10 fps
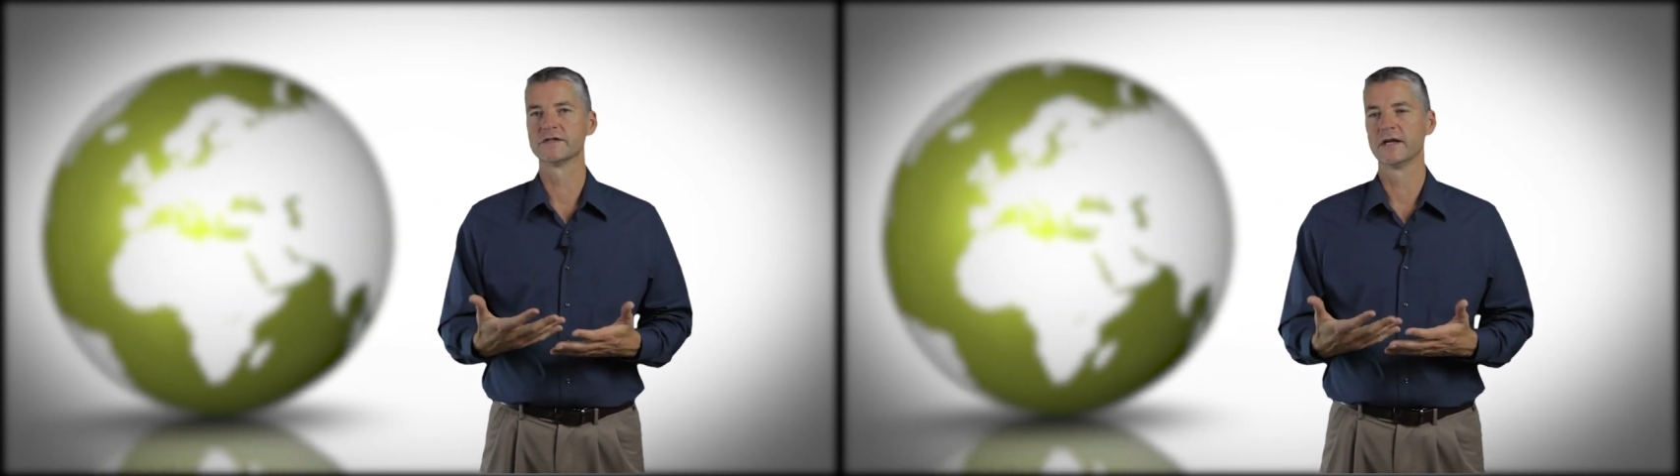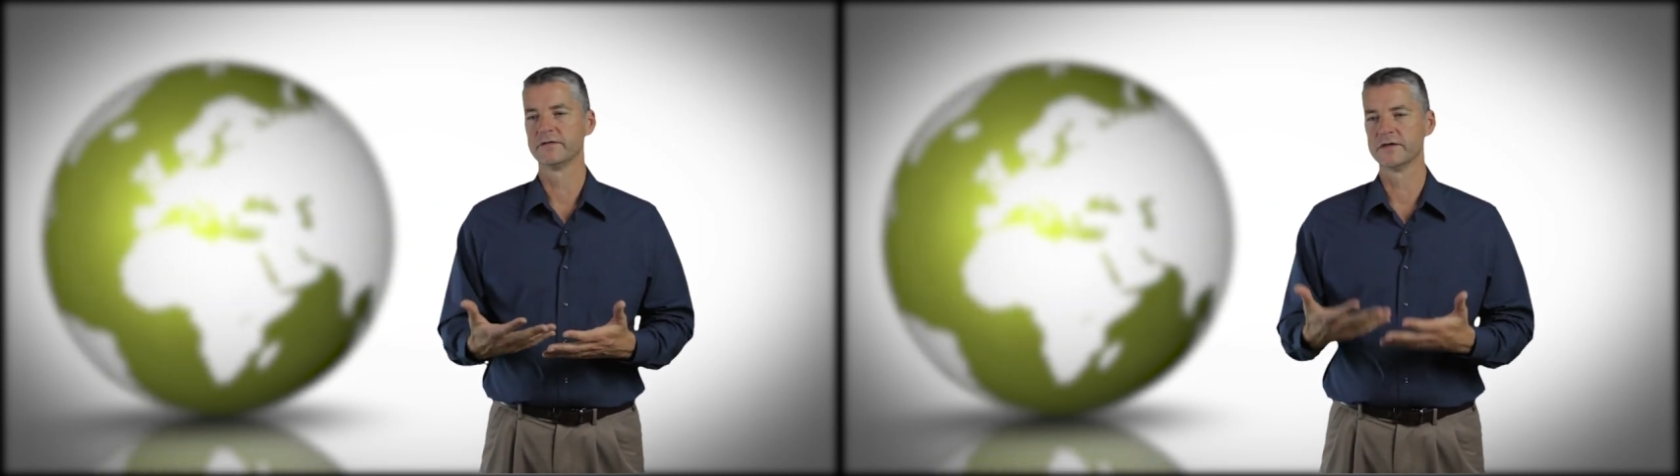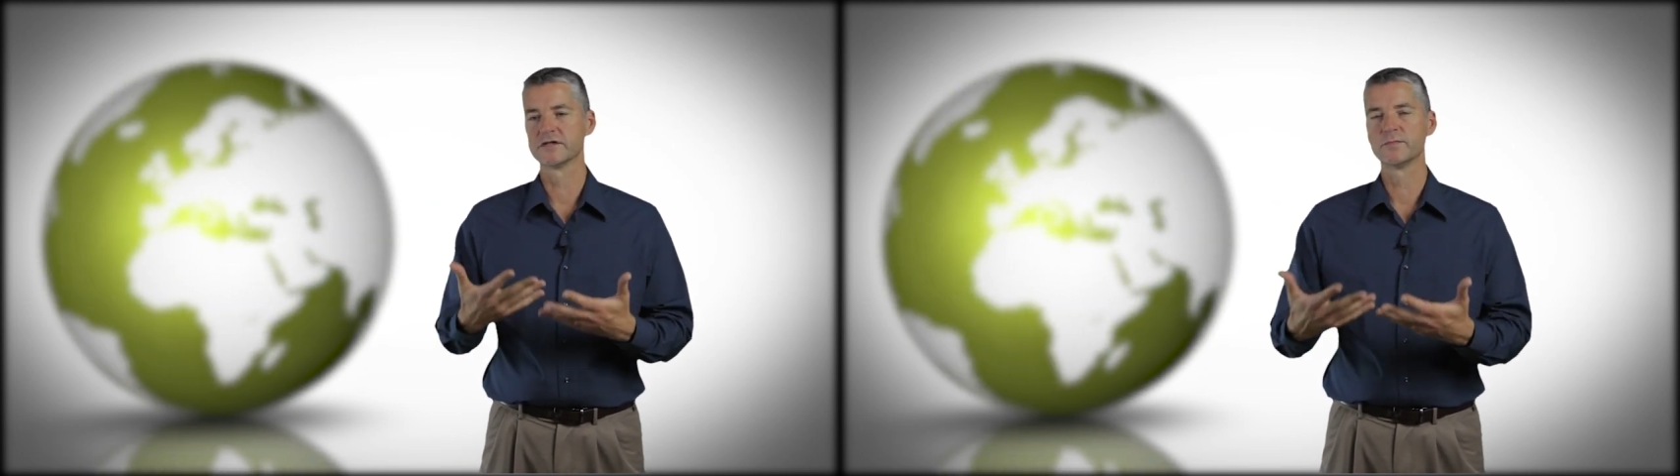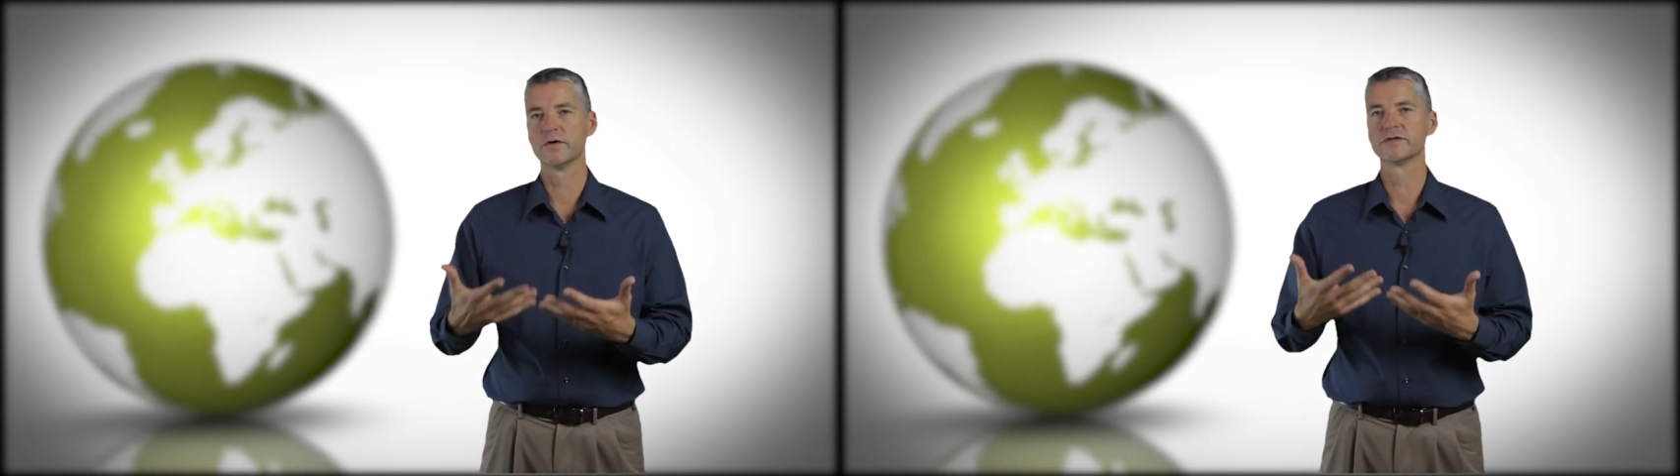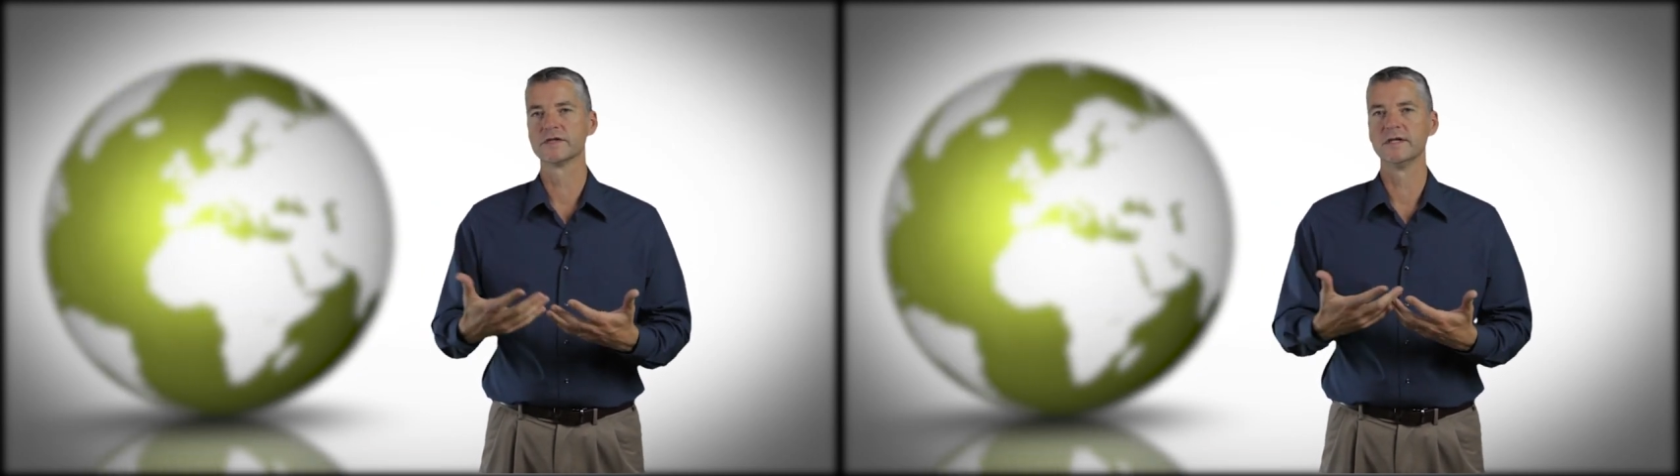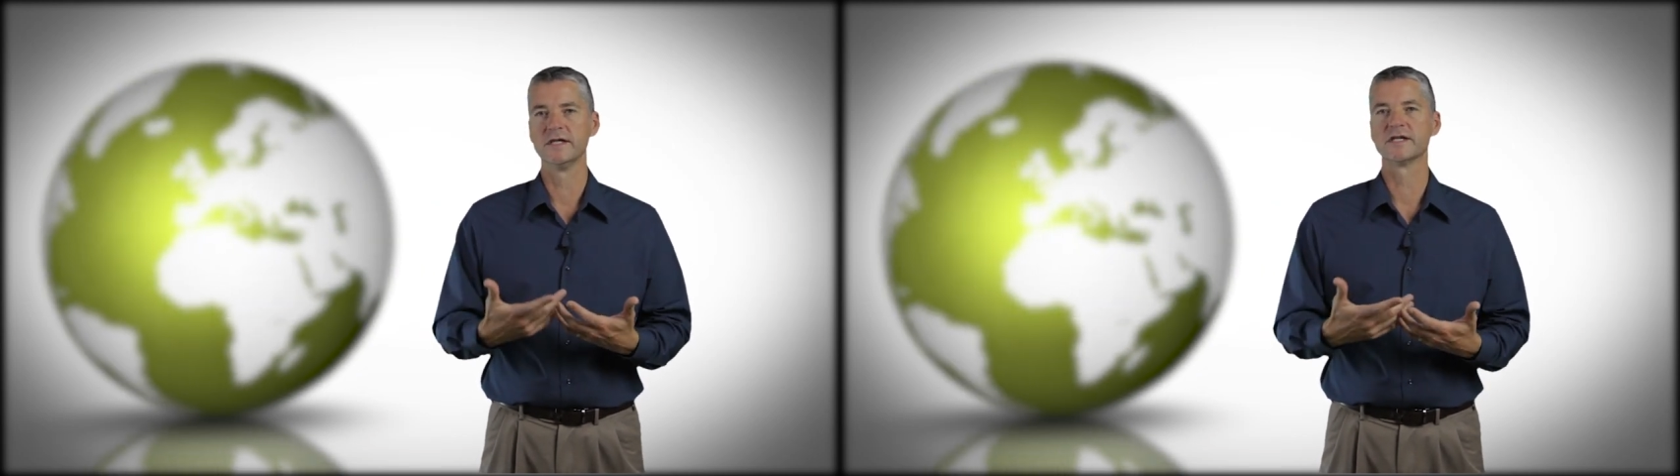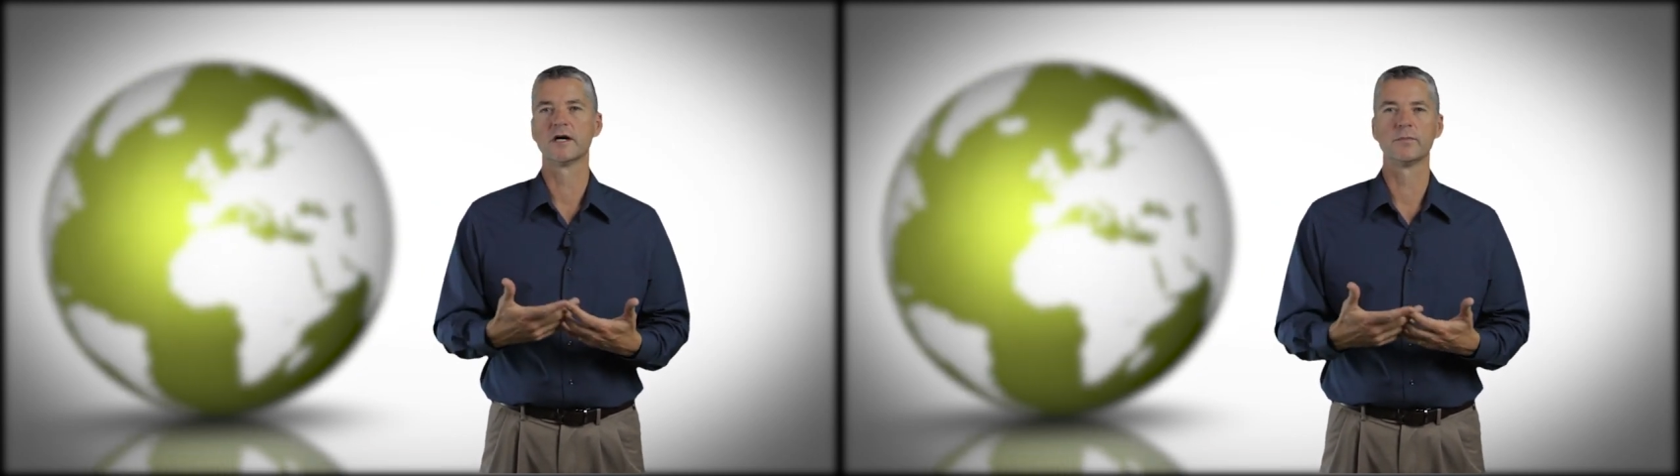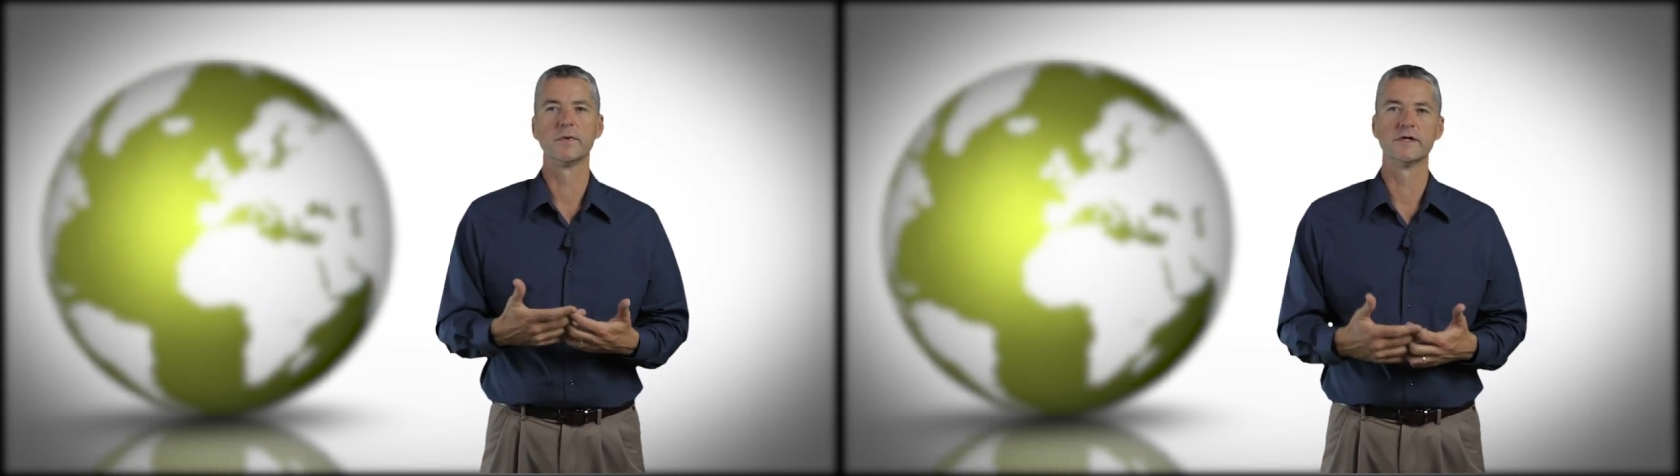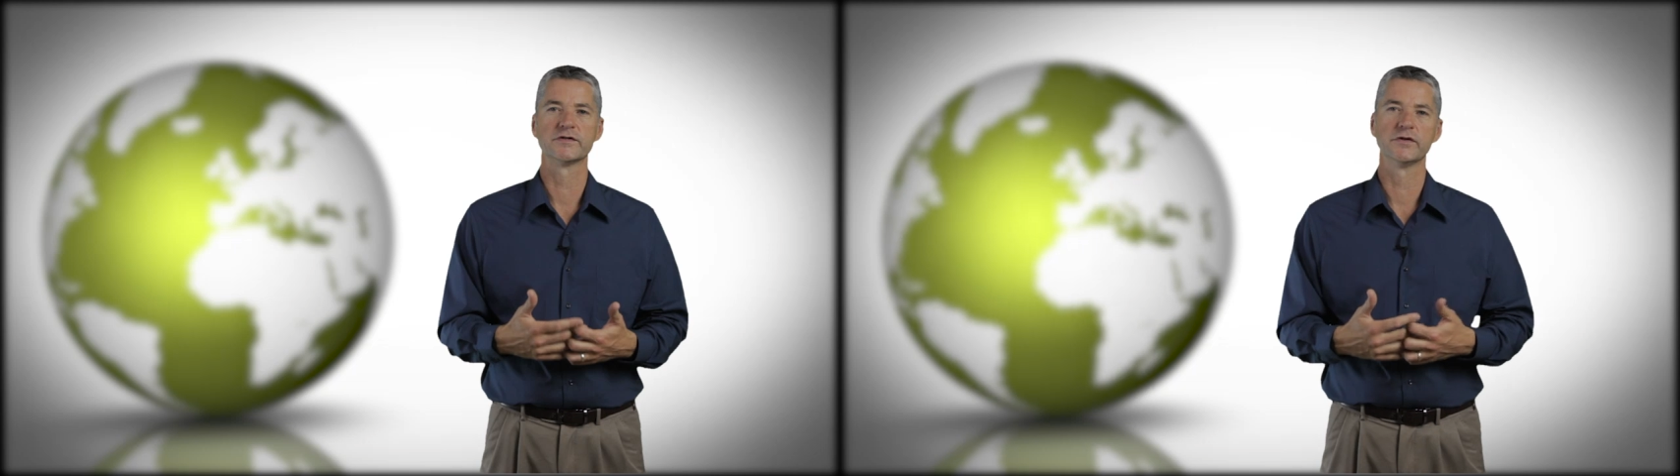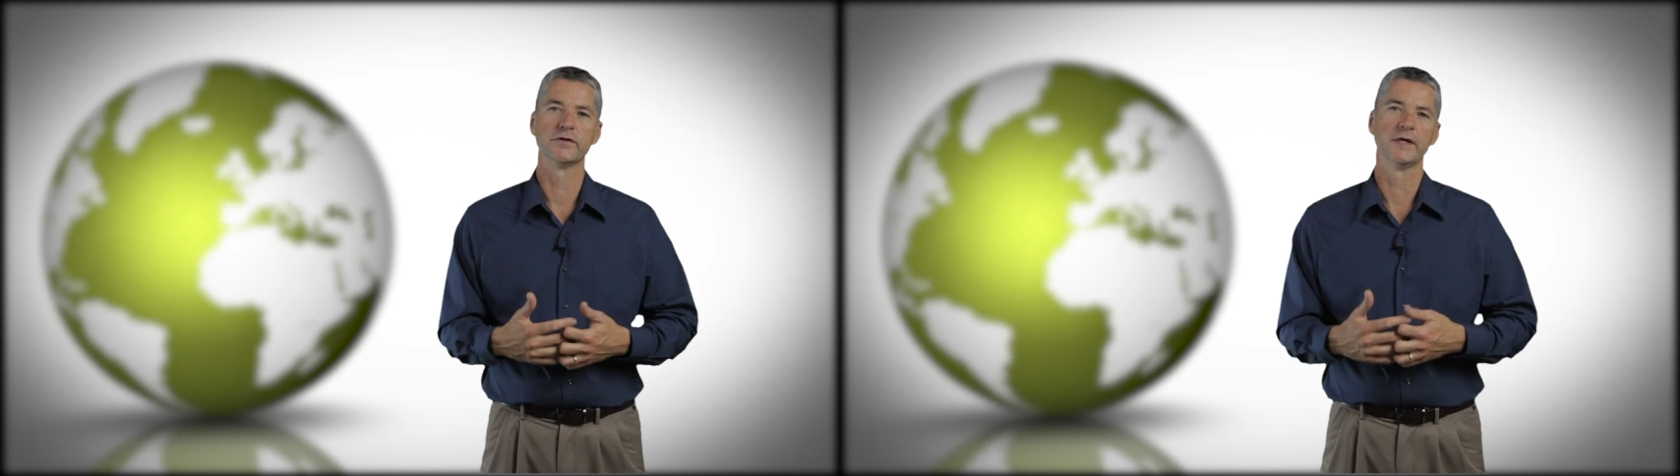that this person needs help in a
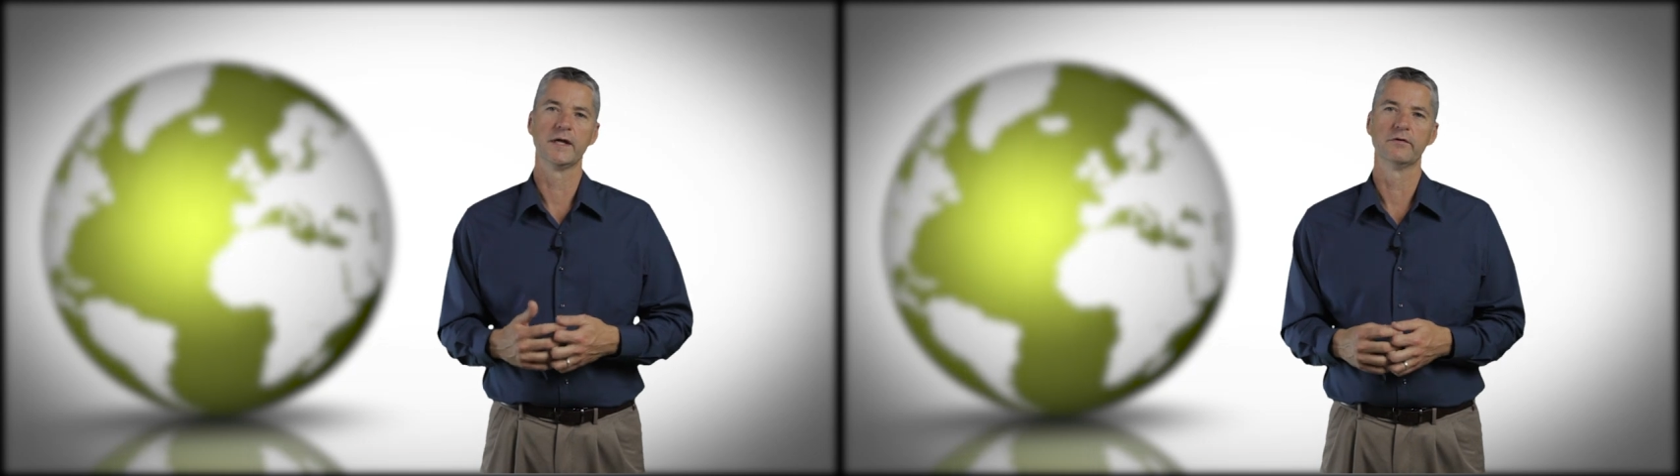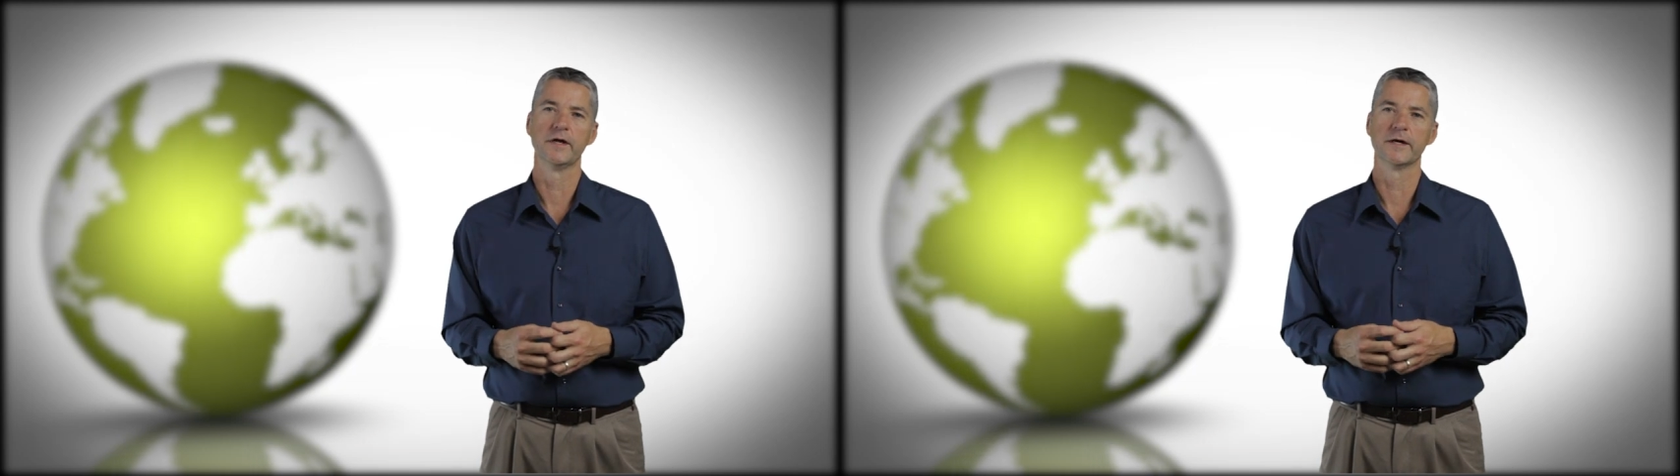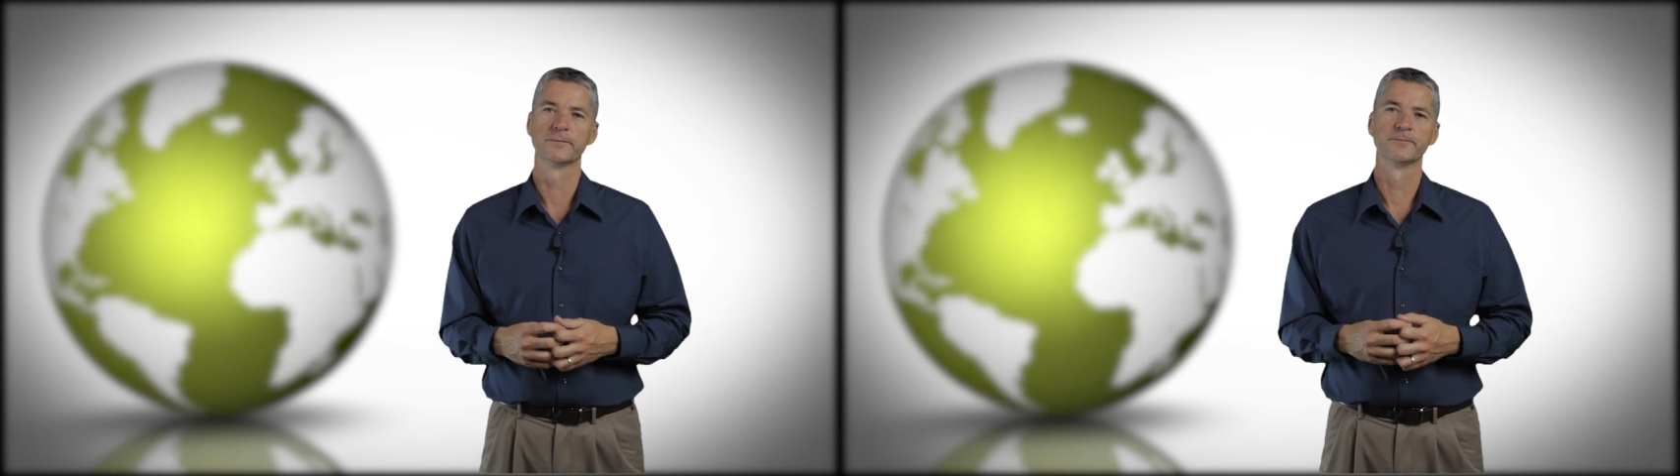certain area.